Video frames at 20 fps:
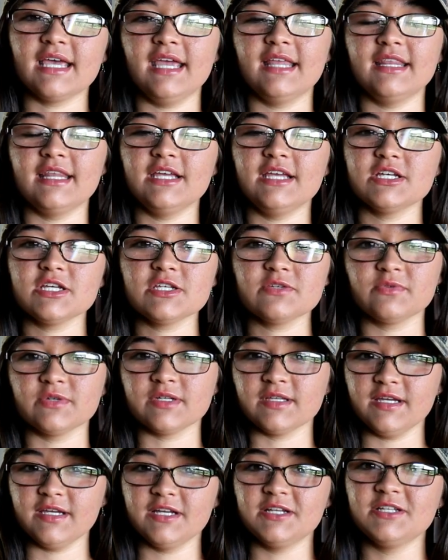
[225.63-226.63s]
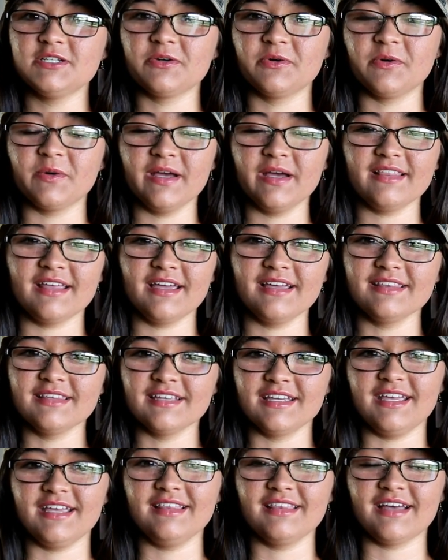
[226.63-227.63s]
and they just really enjoy like
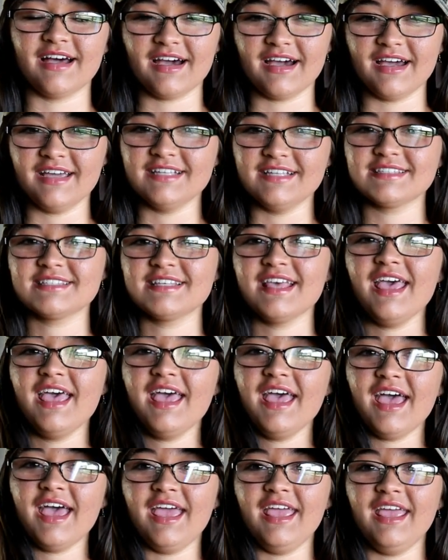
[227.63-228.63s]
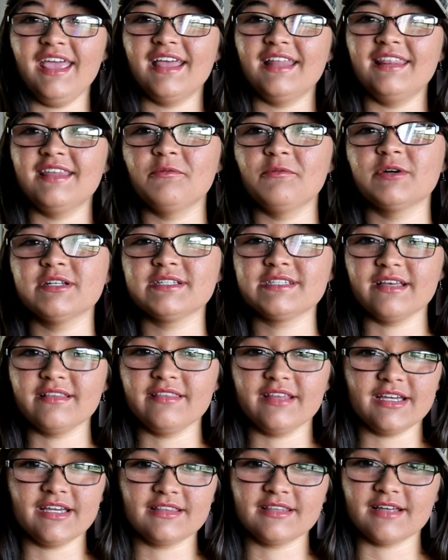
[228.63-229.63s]
licking the ice. And then once they
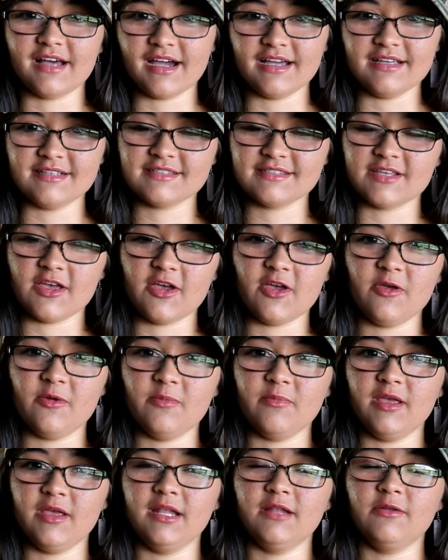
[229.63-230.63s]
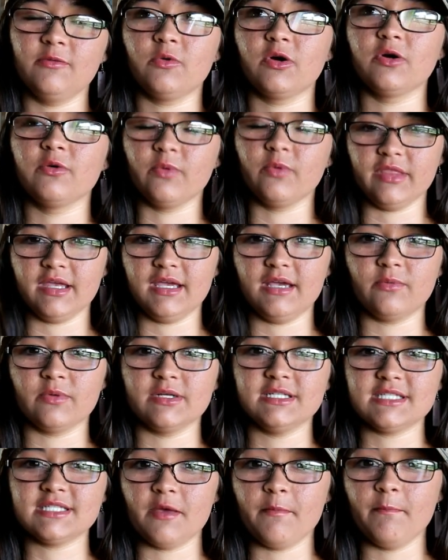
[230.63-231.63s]
lick the ice some, and or like
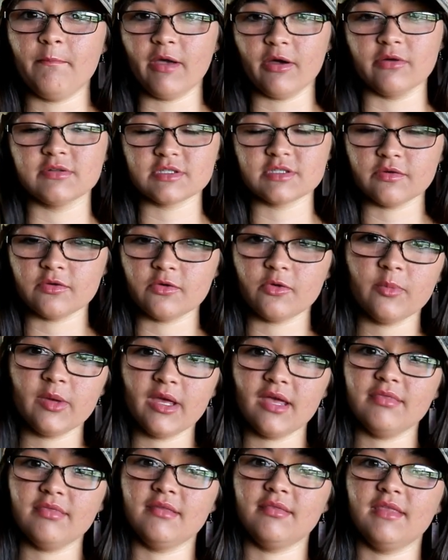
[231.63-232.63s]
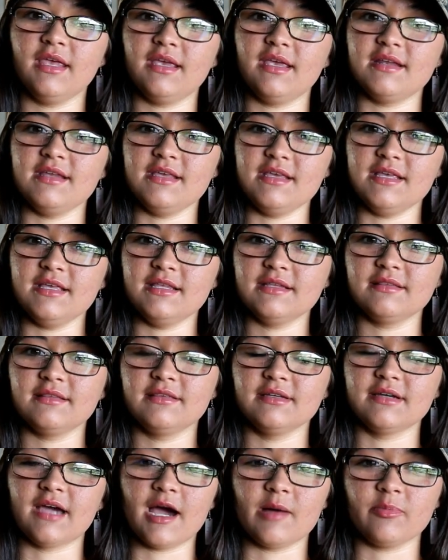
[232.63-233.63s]
once it melts a little bit, then they can eat
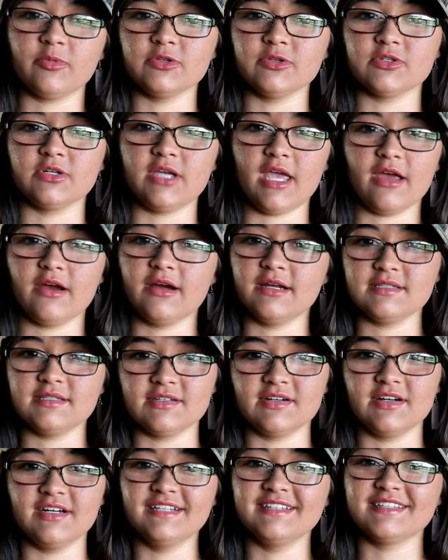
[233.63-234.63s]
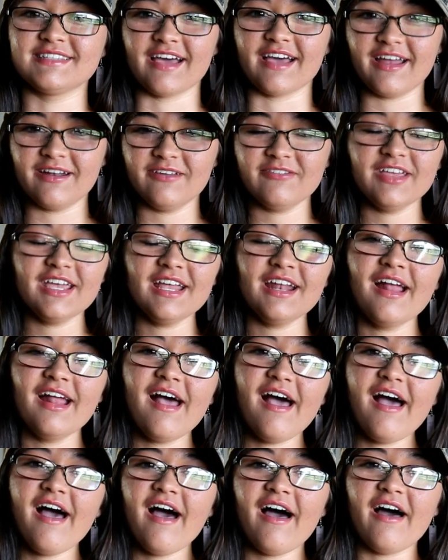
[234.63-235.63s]
the apples or carrots that are inside of it.
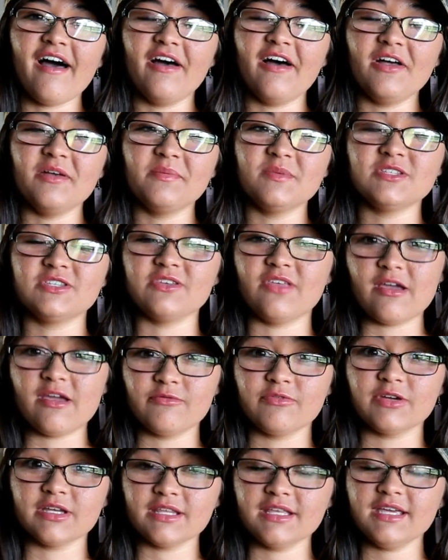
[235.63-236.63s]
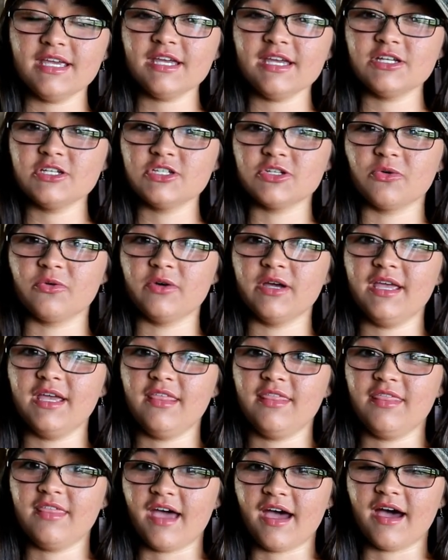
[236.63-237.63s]
So they really
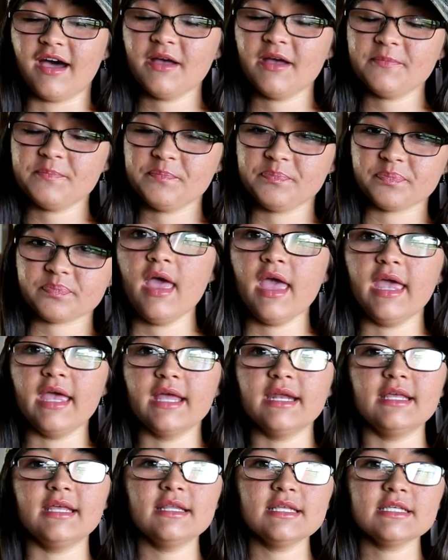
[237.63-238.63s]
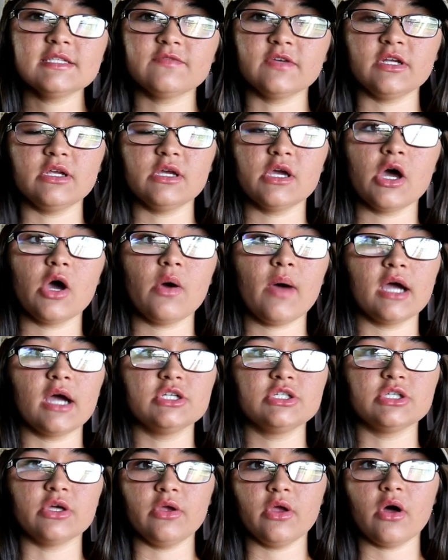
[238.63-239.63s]
enjoy that. And in this video,
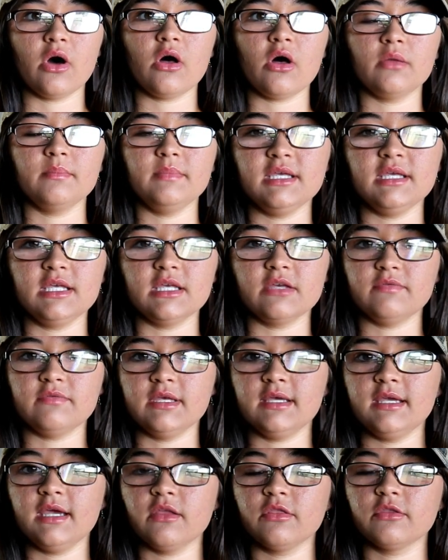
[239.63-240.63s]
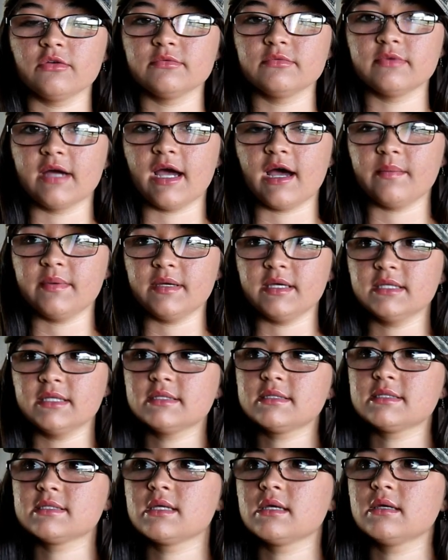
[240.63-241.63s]
I show y'all giving the
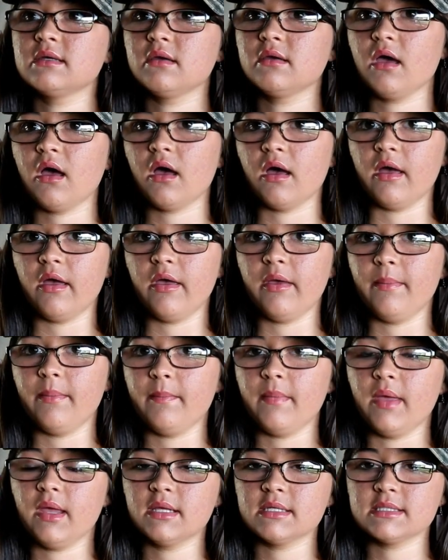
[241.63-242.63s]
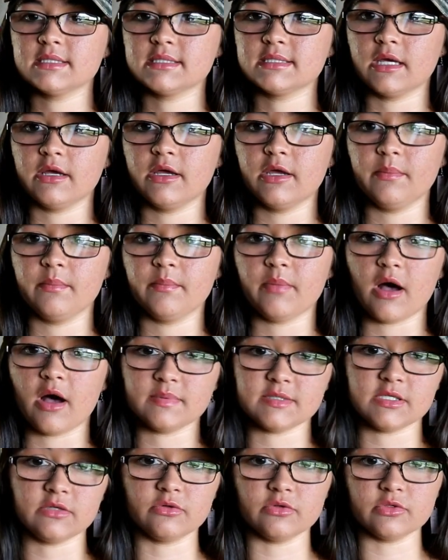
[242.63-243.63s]
rabbits some
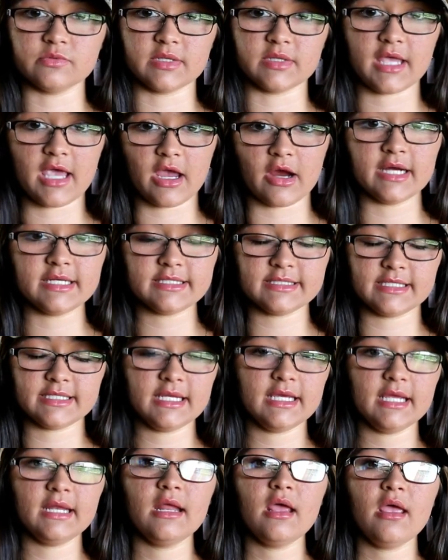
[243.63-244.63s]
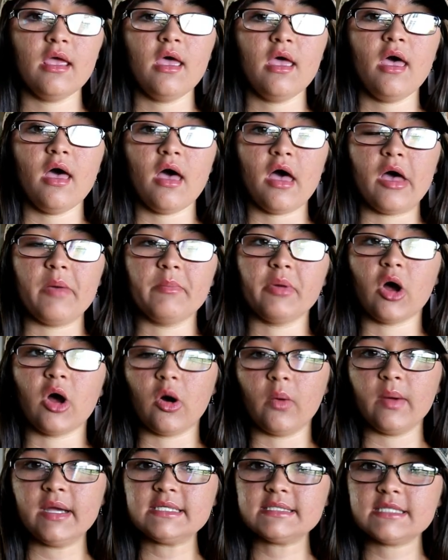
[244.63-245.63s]
popsicles with carrots in it. But
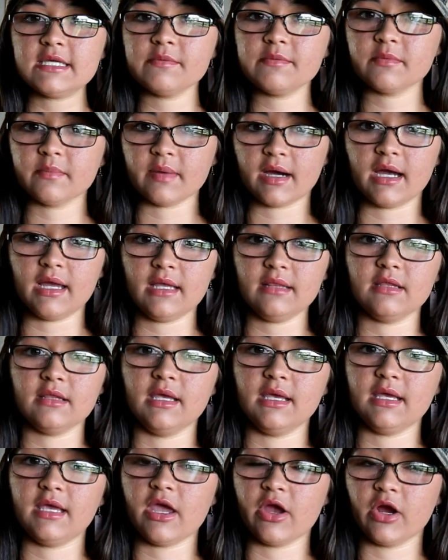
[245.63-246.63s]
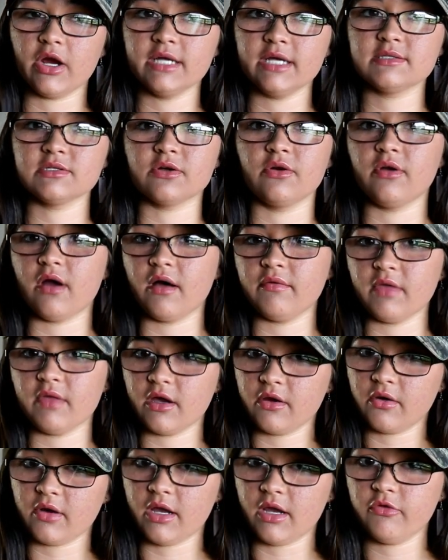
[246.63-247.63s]
always keep in mind that carrots are not
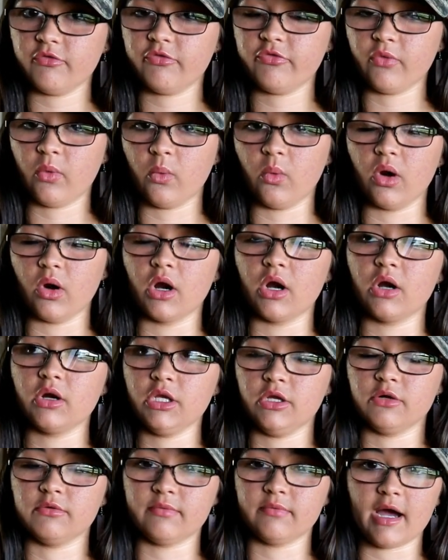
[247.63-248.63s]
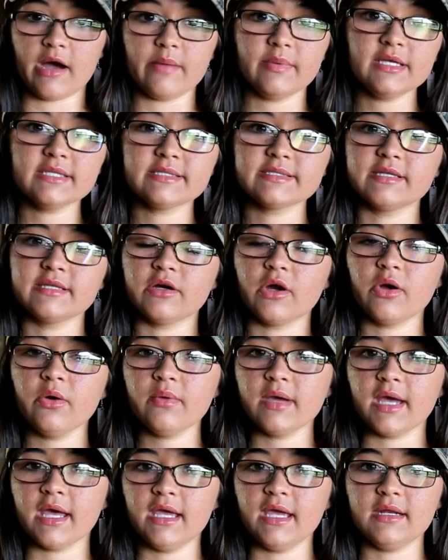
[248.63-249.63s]
that great for your rabbits. They're
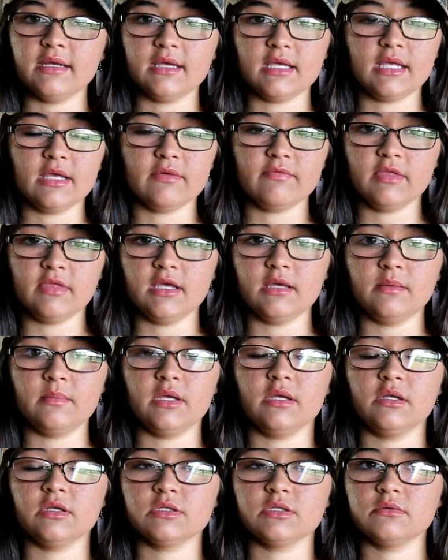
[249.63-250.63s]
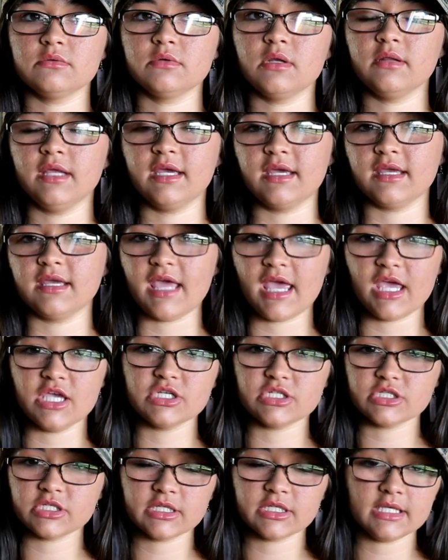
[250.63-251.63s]
okay to give them like
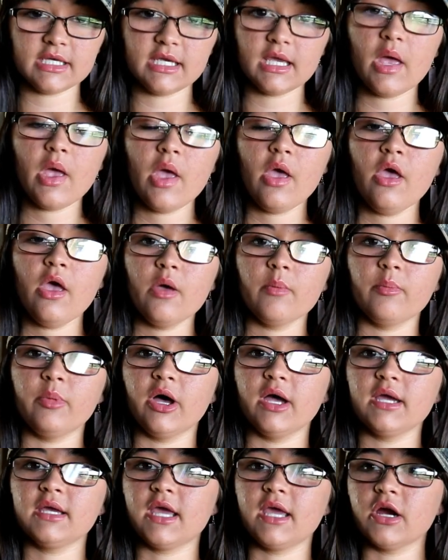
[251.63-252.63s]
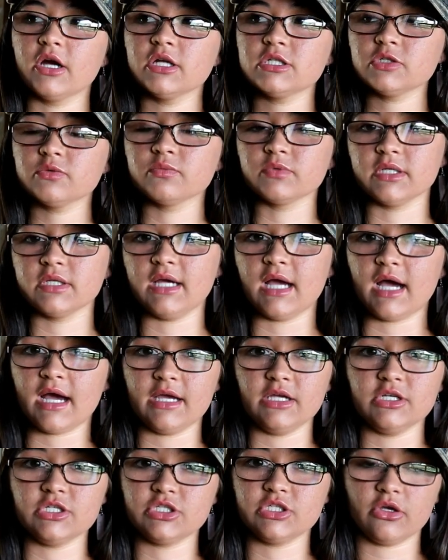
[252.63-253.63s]
occasionally, but carrots are really
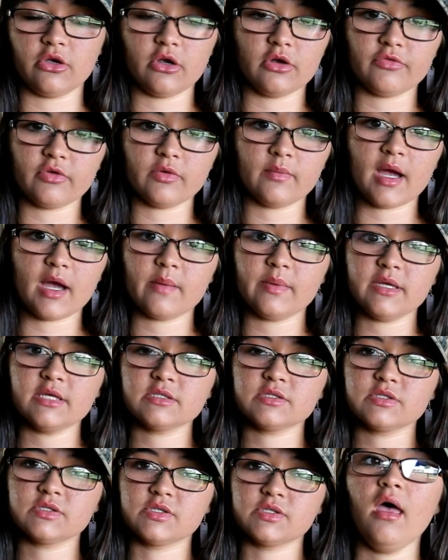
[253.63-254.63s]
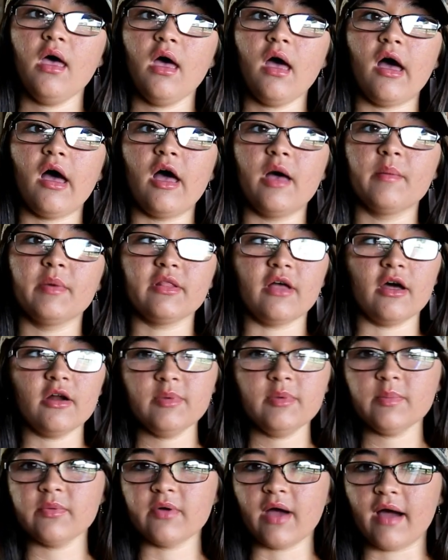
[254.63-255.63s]
high in sugar for rabbits. A lot
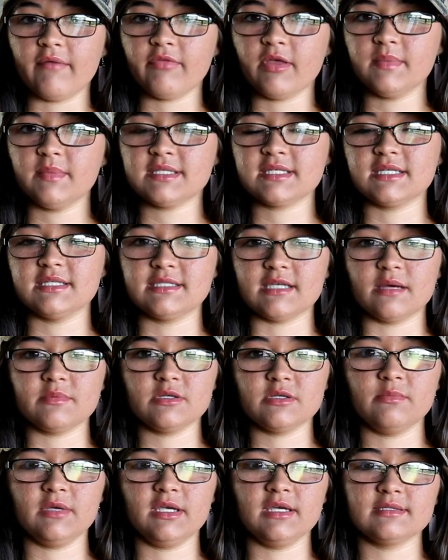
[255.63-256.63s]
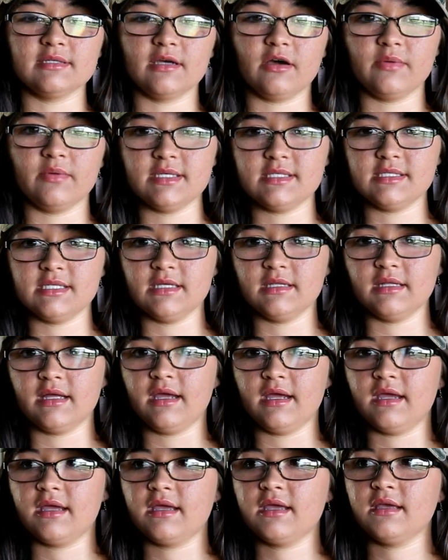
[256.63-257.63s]
of people have that misconception because they always see
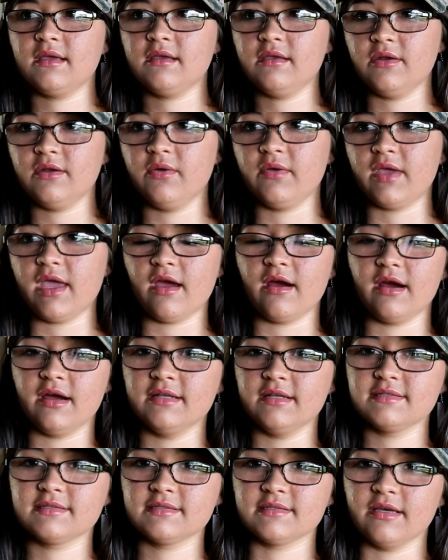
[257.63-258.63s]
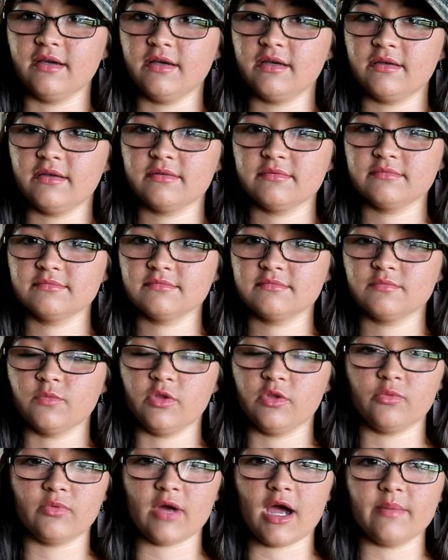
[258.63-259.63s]
like, you know, carrots like
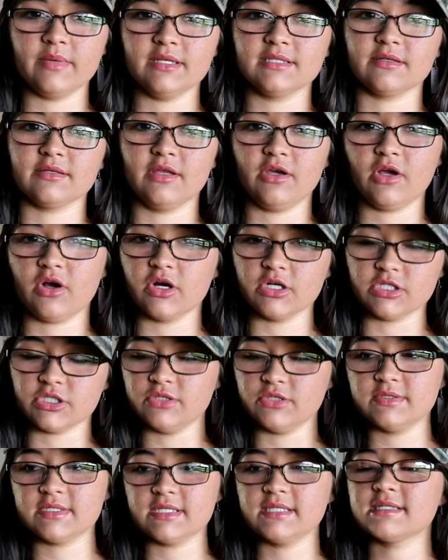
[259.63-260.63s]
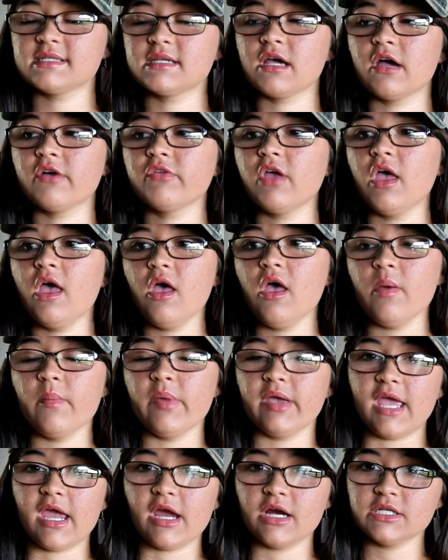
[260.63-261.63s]
with rabbits on like cartoons and stuff.
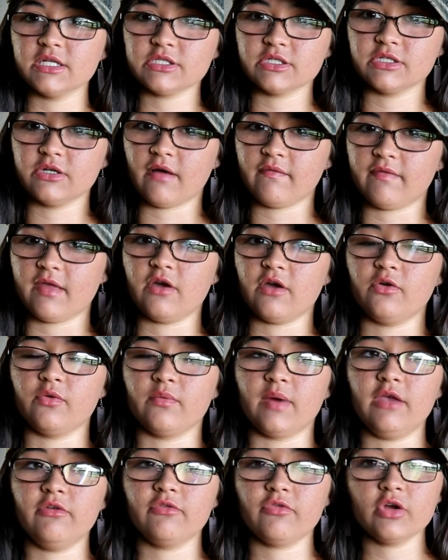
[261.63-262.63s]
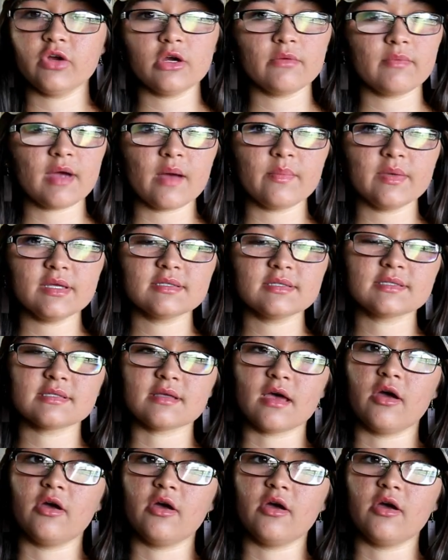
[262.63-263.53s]
But carrots are not that great for your rabbits,